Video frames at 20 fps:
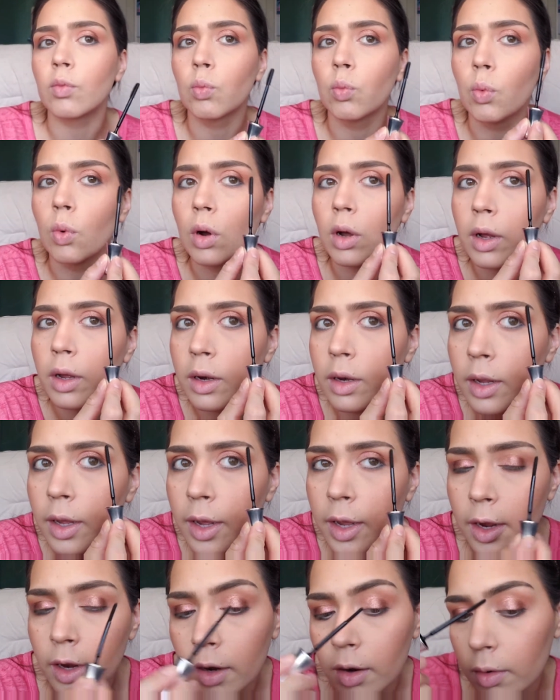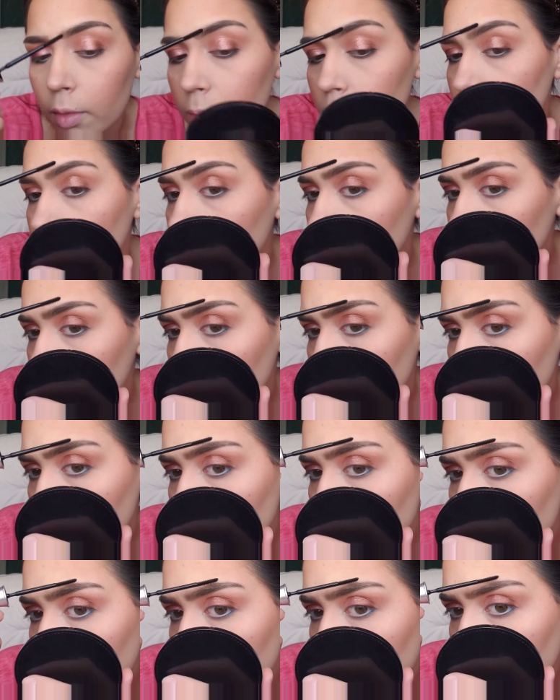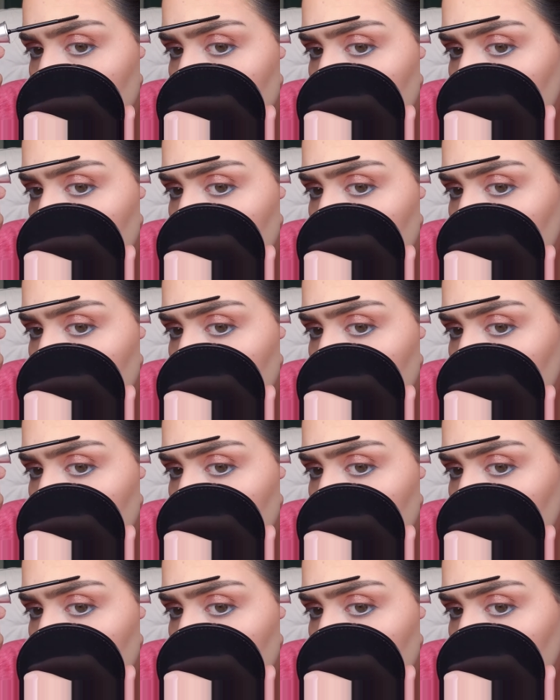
one hair right here